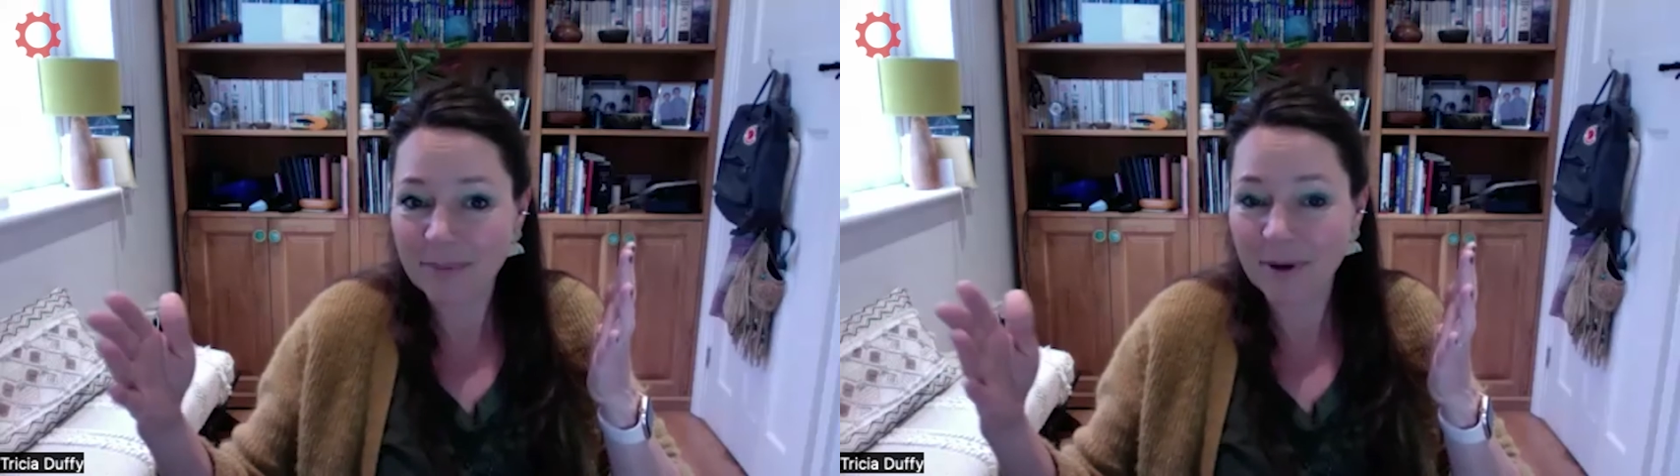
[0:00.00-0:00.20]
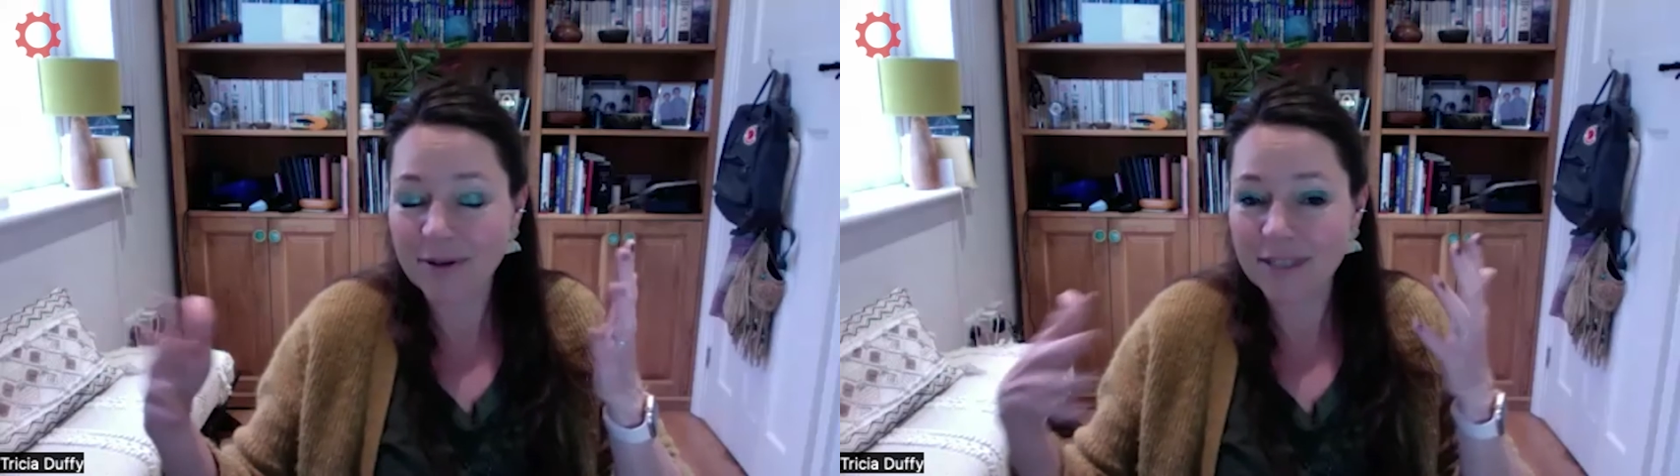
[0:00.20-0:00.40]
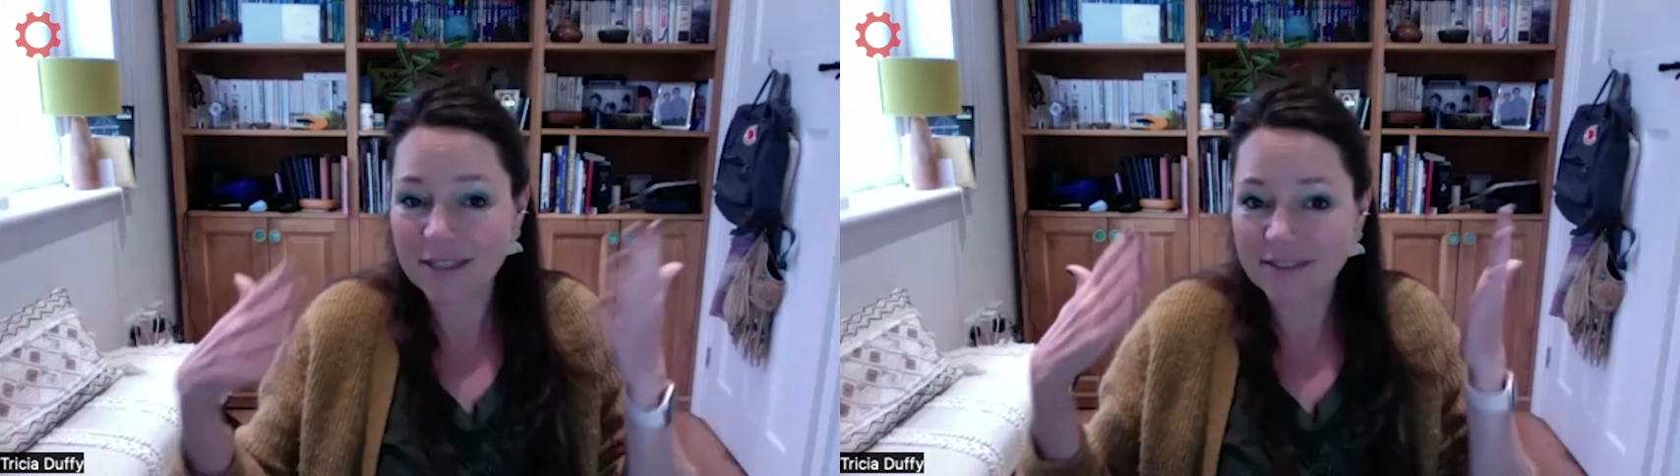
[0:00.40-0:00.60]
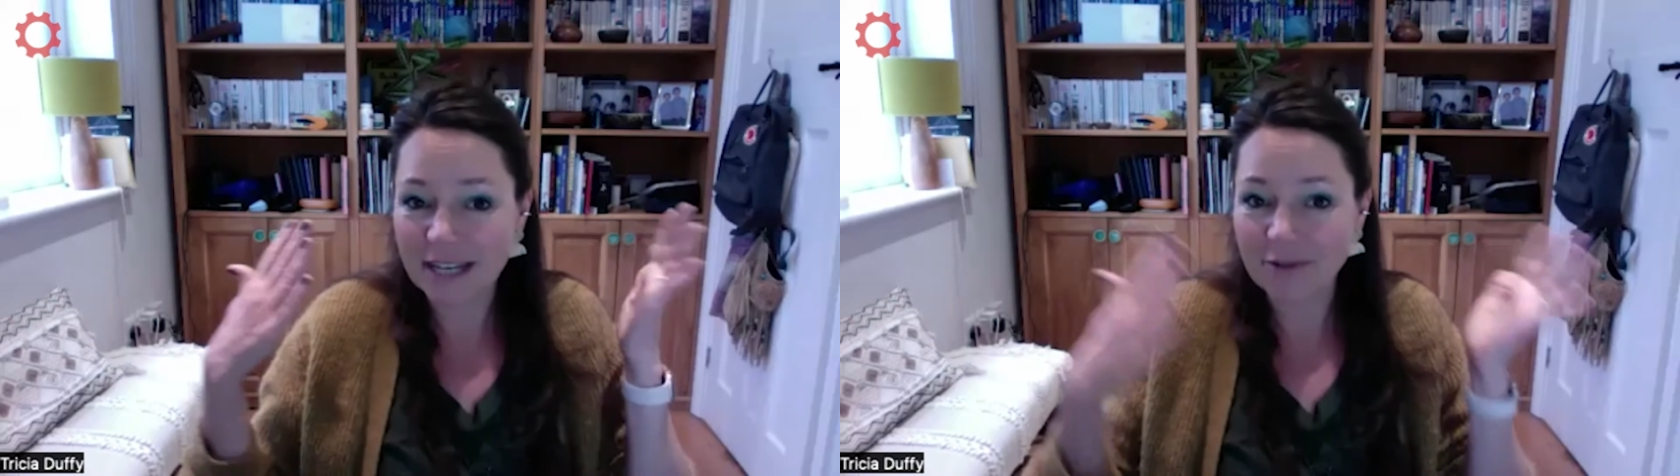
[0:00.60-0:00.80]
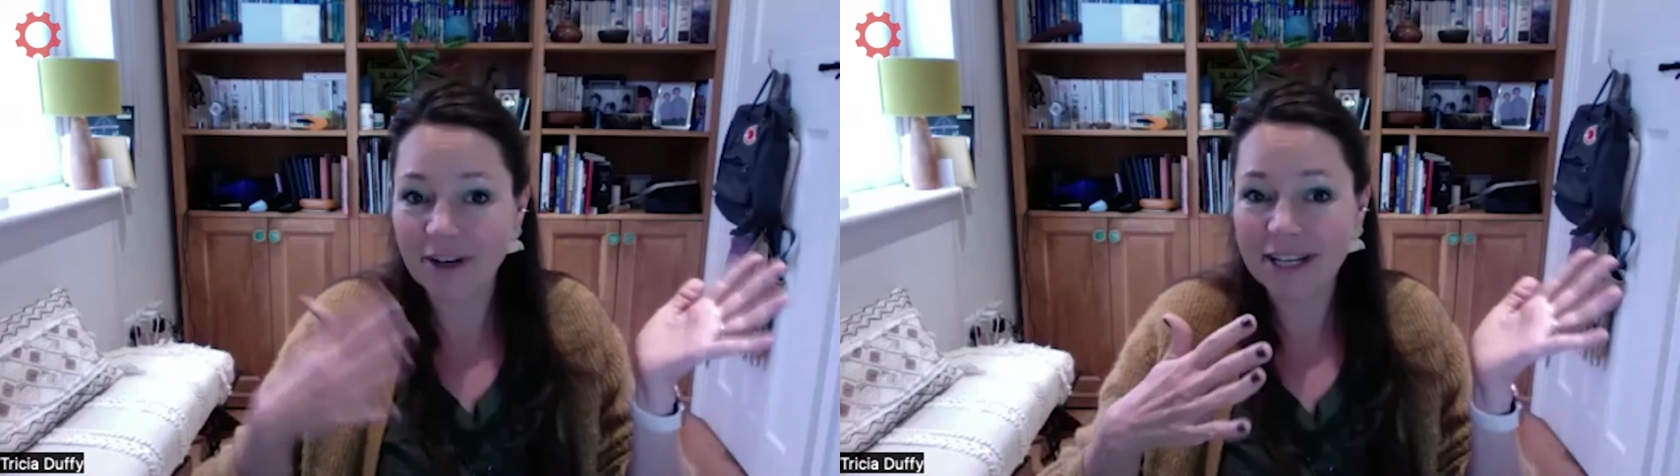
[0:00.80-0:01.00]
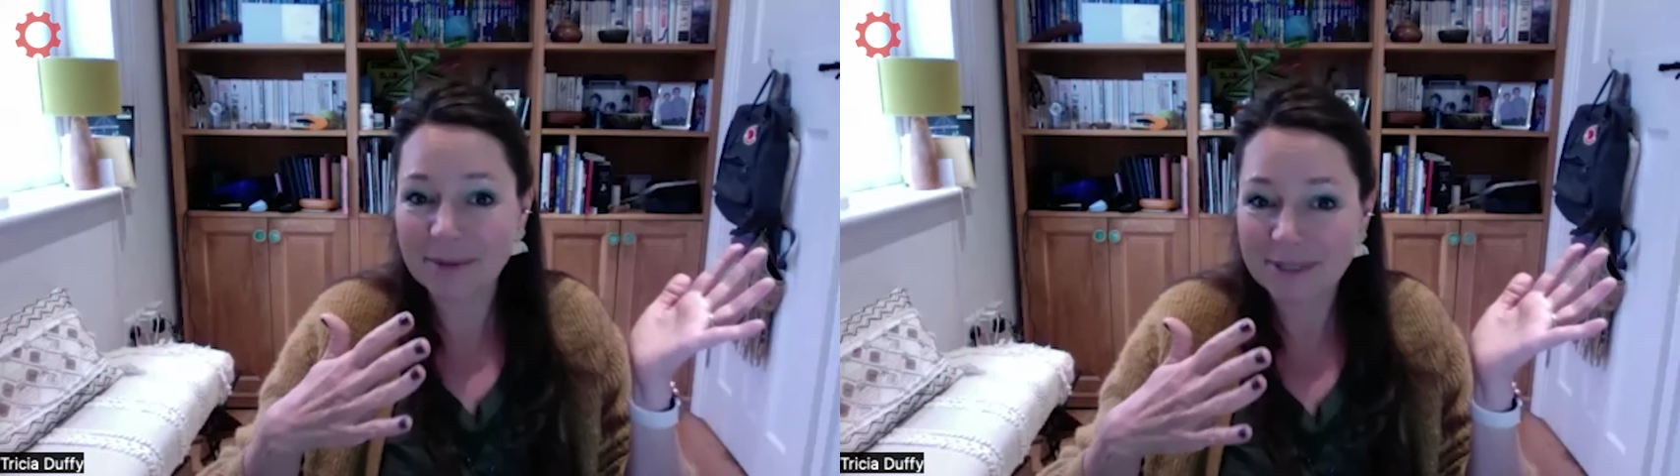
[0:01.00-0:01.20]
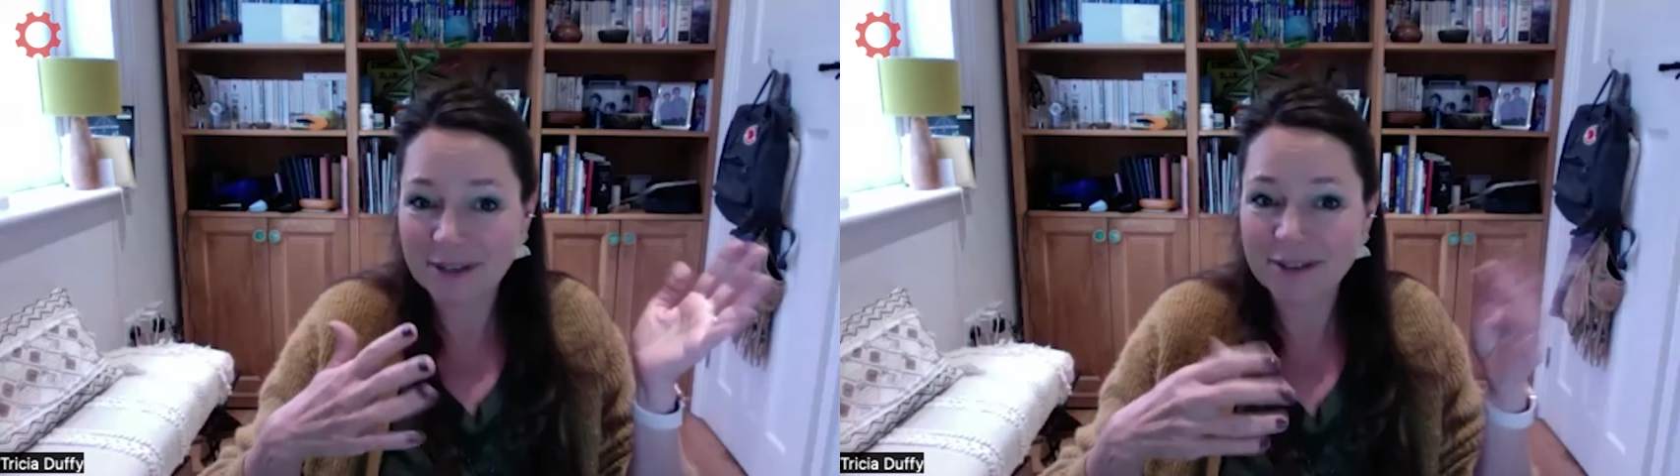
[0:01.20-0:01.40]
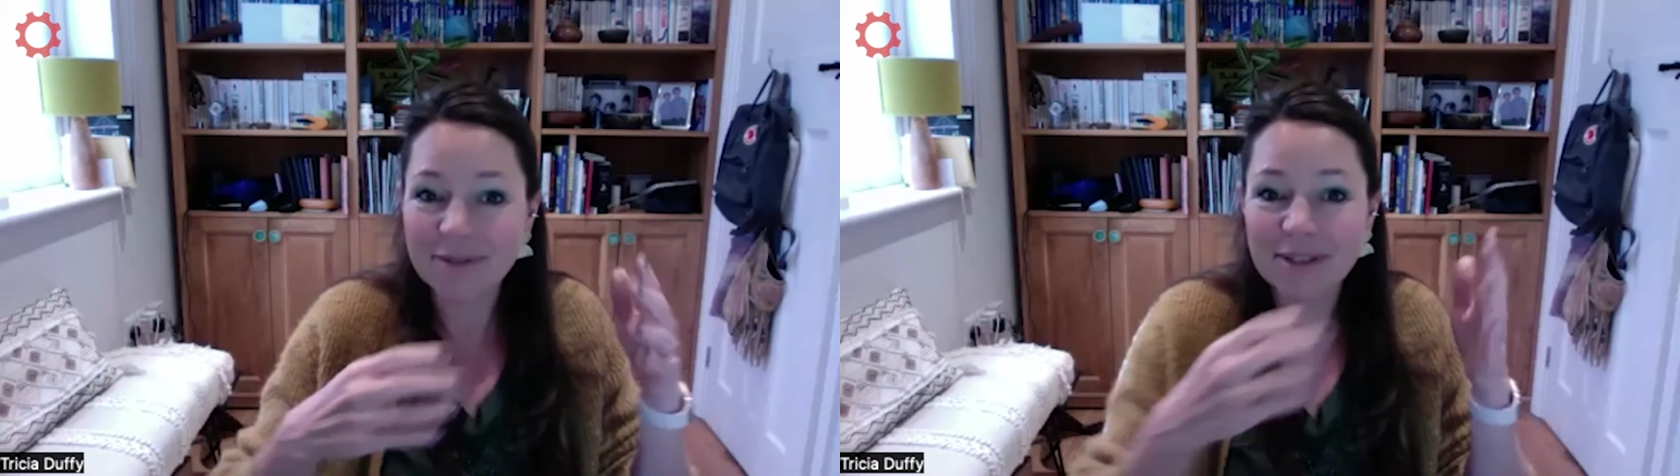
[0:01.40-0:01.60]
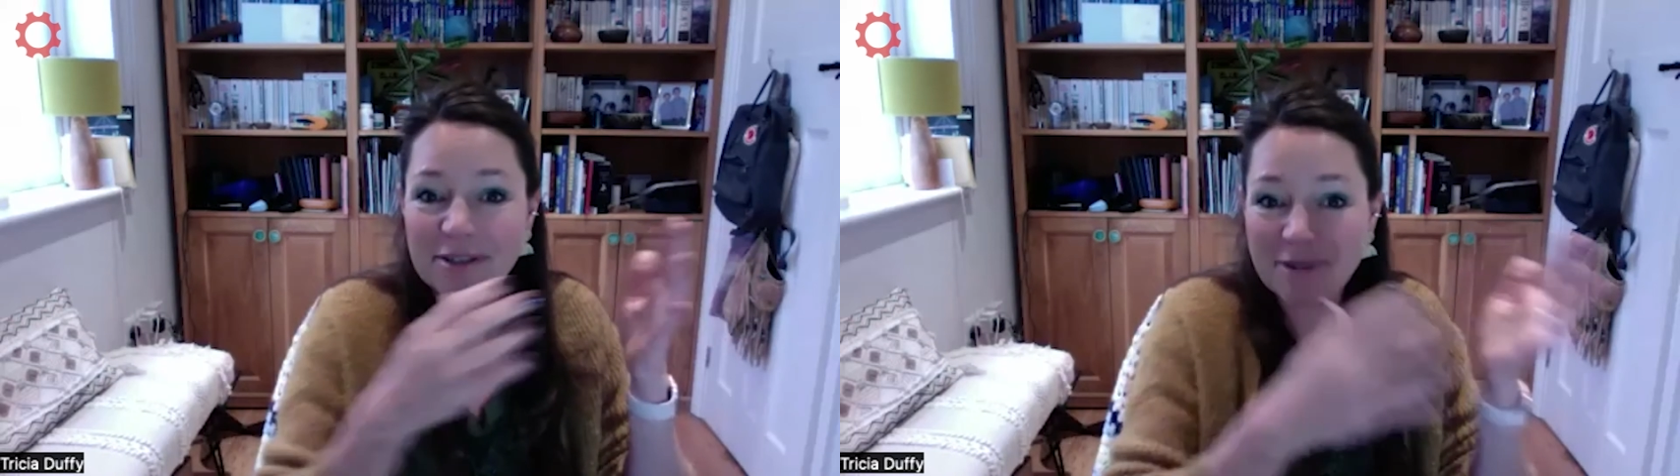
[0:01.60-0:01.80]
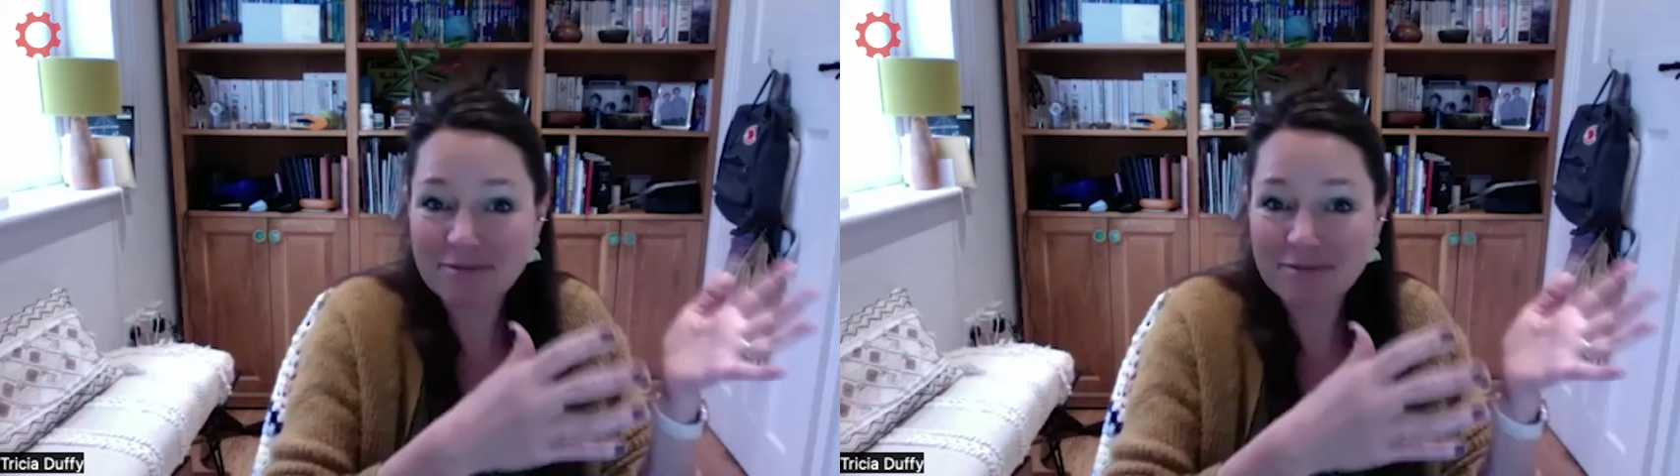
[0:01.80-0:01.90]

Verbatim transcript: process of saying, right, okay, we don't do our script